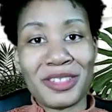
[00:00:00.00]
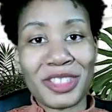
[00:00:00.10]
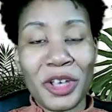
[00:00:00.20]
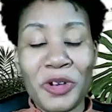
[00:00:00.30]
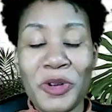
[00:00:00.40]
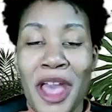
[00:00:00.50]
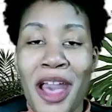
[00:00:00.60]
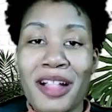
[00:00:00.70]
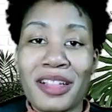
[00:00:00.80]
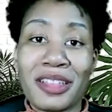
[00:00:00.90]
So
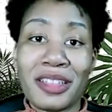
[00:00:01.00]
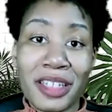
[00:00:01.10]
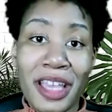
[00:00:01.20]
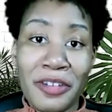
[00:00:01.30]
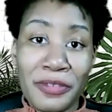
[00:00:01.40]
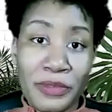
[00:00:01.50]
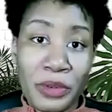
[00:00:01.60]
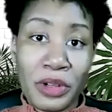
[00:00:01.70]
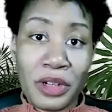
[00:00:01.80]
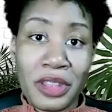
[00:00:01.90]
look out
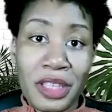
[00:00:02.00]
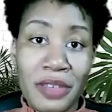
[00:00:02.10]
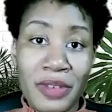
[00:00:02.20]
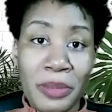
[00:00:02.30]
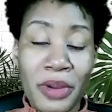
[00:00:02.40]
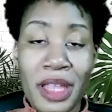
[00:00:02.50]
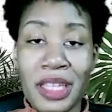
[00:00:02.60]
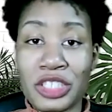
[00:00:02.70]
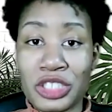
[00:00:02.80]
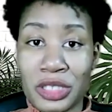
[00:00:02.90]
for the
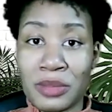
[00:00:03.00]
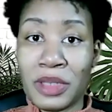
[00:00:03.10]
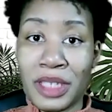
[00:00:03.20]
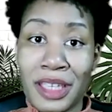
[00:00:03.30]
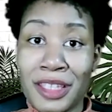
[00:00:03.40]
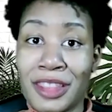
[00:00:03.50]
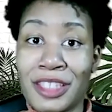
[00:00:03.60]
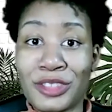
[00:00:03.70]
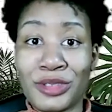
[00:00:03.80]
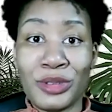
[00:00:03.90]
Eventbrite. It should be in
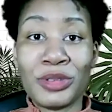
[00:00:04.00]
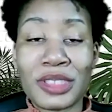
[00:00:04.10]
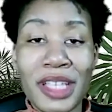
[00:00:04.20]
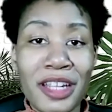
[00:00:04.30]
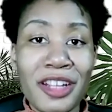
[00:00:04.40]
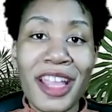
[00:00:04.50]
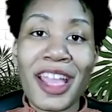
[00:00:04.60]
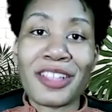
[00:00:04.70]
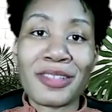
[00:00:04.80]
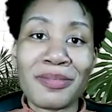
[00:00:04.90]
this newsletter
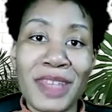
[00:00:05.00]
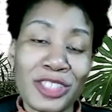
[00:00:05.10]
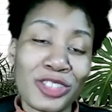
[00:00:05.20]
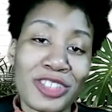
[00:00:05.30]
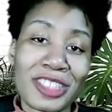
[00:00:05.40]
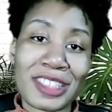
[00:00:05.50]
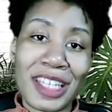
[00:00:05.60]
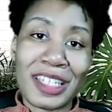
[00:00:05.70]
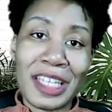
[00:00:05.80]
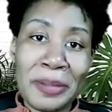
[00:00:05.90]
and make sure to
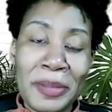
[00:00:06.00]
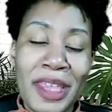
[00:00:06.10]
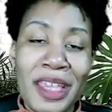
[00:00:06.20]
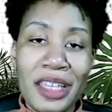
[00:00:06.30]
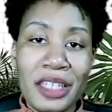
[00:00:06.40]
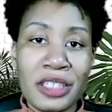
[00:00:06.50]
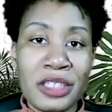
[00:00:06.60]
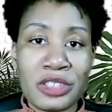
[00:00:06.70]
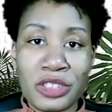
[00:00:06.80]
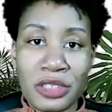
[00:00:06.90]
sign up. It
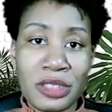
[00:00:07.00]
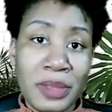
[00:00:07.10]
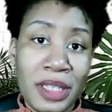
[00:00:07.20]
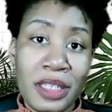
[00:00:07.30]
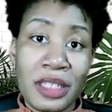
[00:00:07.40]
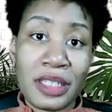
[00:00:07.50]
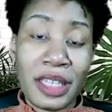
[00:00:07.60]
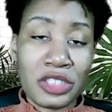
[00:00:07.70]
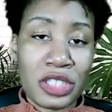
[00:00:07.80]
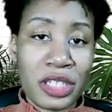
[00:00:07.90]
is sure to be an
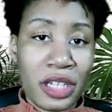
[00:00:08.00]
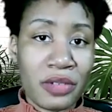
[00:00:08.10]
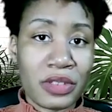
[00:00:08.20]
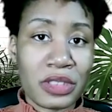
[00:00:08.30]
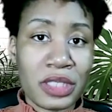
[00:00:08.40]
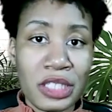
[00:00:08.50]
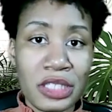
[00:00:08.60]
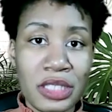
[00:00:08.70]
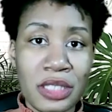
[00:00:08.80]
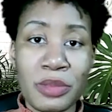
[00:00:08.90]
engaging
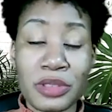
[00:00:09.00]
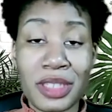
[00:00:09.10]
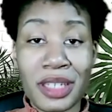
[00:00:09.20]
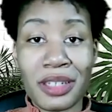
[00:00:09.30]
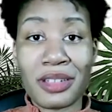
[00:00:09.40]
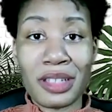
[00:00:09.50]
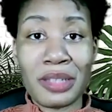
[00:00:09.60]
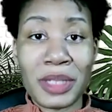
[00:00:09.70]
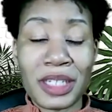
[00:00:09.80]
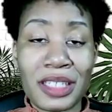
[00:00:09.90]
conversation, particularly
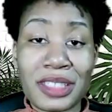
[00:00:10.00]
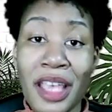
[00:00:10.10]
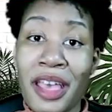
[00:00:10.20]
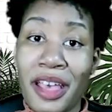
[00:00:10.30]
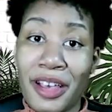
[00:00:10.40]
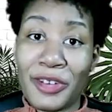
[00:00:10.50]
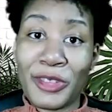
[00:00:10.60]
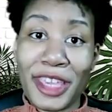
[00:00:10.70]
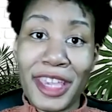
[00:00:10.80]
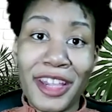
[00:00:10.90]
because
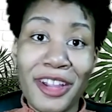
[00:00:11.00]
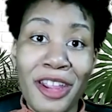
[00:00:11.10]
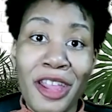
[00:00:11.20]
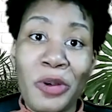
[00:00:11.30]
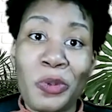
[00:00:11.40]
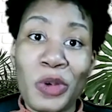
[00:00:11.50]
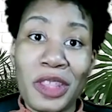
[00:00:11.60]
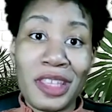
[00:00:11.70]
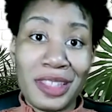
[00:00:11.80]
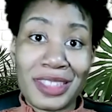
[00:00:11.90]
healthcare
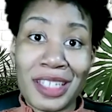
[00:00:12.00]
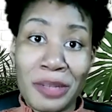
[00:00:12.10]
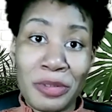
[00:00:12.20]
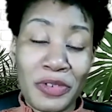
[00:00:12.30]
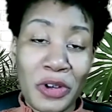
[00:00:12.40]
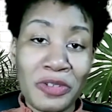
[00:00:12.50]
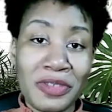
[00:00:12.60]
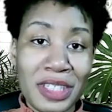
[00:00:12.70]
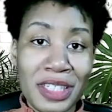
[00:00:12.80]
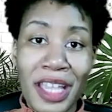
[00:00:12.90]
within the time of
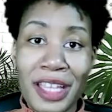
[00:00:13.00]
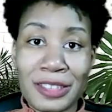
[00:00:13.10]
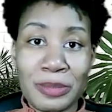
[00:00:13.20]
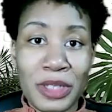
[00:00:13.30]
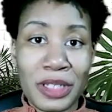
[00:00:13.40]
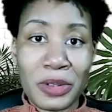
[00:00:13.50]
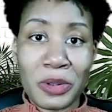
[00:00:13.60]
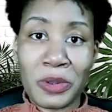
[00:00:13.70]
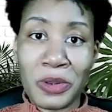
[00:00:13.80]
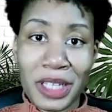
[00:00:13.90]
COVID has been
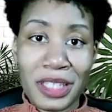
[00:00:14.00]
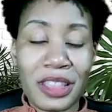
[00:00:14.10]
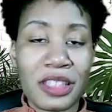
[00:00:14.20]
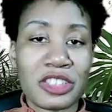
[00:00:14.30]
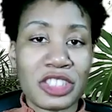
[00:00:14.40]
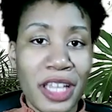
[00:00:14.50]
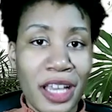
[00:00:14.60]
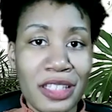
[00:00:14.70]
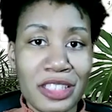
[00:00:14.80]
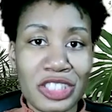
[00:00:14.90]
quite the
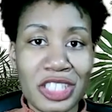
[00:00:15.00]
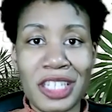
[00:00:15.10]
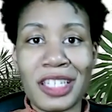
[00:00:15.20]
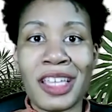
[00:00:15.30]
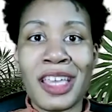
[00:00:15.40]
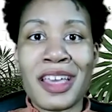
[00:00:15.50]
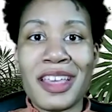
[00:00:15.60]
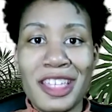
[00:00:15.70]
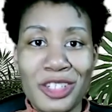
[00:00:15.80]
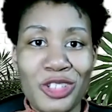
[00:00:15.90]
challenging
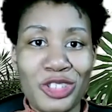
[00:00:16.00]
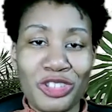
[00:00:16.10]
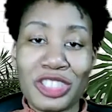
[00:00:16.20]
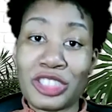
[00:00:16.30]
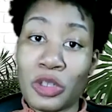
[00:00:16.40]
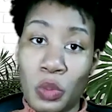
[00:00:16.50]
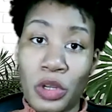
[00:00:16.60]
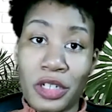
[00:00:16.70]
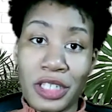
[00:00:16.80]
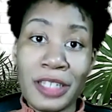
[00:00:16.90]
industry to
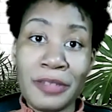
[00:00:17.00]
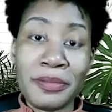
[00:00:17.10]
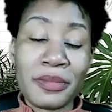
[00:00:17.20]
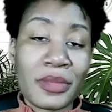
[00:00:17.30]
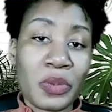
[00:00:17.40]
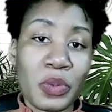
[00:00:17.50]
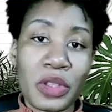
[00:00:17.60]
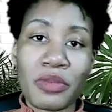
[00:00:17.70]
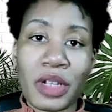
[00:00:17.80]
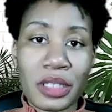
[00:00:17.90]
work in
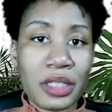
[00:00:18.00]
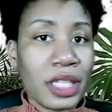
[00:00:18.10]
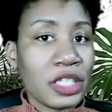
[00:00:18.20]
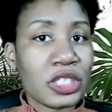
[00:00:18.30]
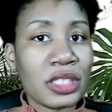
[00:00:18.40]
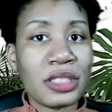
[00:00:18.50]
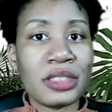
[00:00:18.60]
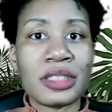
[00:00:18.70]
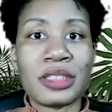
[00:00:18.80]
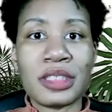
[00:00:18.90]
with
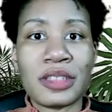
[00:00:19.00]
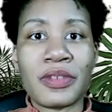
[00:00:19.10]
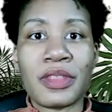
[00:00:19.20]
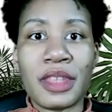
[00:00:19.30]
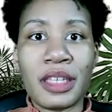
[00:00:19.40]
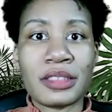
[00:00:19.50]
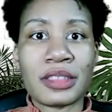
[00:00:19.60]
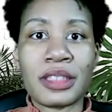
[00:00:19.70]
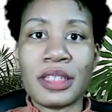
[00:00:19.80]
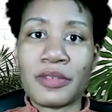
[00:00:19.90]
regulations and different things
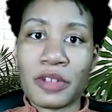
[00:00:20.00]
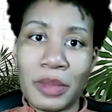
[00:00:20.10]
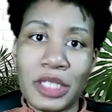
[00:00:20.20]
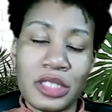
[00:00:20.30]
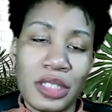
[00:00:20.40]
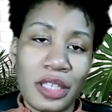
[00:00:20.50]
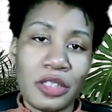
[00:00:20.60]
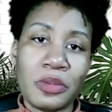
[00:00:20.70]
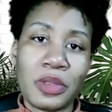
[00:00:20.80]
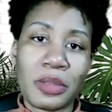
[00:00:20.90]
and the information that
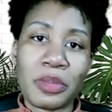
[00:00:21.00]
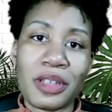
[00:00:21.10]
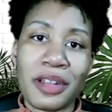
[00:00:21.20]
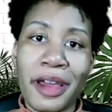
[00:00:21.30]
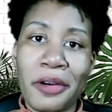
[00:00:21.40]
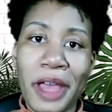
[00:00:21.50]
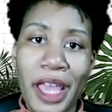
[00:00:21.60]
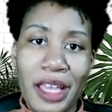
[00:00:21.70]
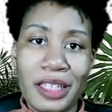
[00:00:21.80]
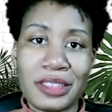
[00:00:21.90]
want to put out
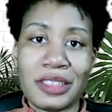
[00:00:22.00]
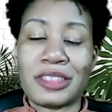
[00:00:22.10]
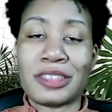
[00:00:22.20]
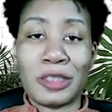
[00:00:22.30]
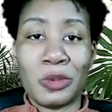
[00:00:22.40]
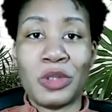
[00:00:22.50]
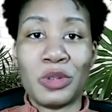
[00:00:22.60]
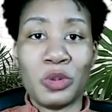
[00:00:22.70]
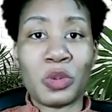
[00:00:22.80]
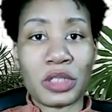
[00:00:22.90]
as someone
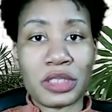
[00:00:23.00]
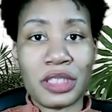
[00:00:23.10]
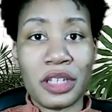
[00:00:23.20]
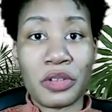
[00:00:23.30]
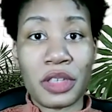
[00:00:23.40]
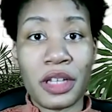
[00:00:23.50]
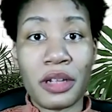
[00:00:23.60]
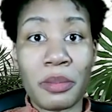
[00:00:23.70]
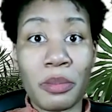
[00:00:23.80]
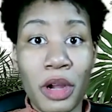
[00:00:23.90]
who works in
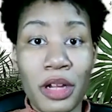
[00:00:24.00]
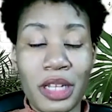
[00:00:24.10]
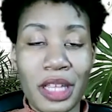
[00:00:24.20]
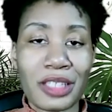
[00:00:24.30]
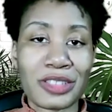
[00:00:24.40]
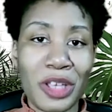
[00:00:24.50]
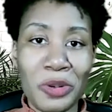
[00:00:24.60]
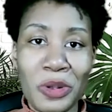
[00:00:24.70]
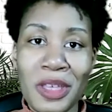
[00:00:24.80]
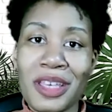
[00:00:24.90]
healthcare marketing.
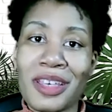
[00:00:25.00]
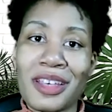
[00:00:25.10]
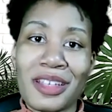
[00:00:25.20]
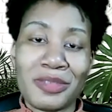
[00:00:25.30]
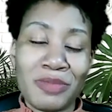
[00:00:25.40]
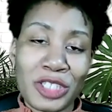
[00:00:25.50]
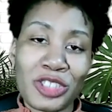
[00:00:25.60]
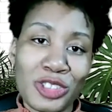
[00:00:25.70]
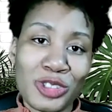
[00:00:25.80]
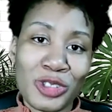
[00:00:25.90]
So make
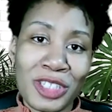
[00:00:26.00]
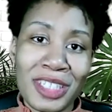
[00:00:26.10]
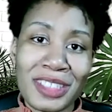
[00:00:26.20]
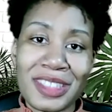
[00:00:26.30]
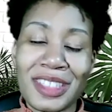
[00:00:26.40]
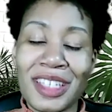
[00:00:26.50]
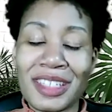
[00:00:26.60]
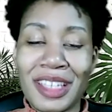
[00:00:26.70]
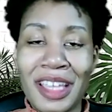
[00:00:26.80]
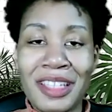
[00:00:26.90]
sure to join us.
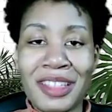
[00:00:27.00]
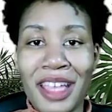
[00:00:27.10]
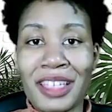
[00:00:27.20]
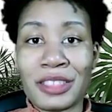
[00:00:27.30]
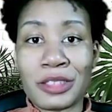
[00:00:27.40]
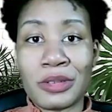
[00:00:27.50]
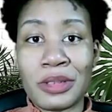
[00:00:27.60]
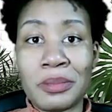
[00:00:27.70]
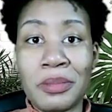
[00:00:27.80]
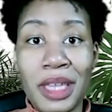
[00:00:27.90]
Again, that is
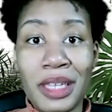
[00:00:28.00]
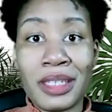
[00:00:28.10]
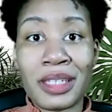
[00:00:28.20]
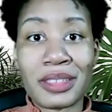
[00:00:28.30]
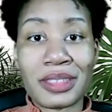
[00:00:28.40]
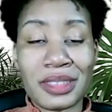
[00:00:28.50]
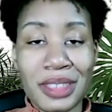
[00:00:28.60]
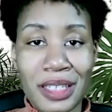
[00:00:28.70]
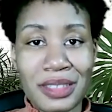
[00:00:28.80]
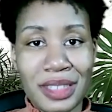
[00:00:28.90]
on May
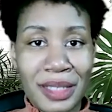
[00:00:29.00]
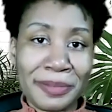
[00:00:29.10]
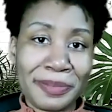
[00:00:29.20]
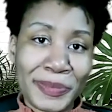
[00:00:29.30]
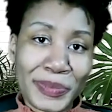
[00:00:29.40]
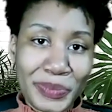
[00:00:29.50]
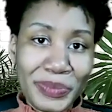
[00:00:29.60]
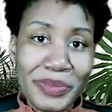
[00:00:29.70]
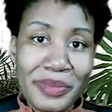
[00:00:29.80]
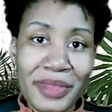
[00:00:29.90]
6th.
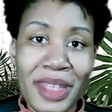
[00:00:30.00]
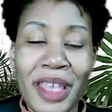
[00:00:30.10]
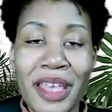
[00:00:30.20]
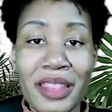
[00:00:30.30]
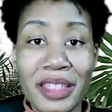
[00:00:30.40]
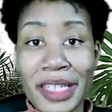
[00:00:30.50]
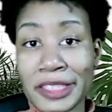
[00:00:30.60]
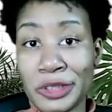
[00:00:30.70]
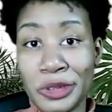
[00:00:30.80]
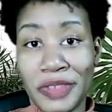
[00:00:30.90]
The
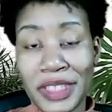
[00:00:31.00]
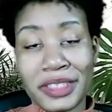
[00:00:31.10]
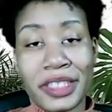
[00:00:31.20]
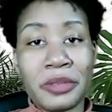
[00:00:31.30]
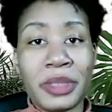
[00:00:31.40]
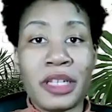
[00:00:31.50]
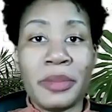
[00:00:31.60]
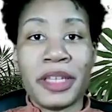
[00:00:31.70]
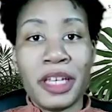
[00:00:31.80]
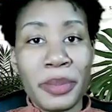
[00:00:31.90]
next two events that'll be
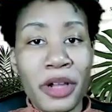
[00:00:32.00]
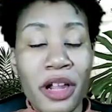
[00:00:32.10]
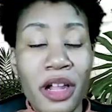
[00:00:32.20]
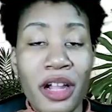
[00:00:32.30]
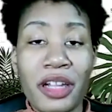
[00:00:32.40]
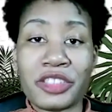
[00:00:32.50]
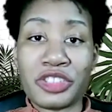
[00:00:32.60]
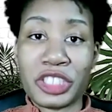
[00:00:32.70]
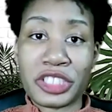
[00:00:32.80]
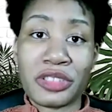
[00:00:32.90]
coming up are our
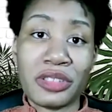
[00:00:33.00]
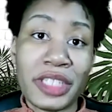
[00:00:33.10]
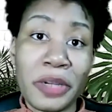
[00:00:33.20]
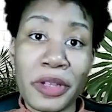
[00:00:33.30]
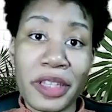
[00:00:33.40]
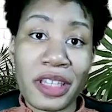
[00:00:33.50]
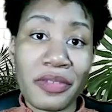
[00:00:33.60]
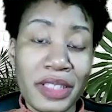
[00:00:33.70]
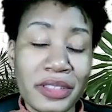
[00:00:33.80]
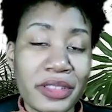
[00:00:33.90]
traditional networking
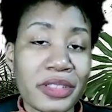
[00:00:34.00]
events.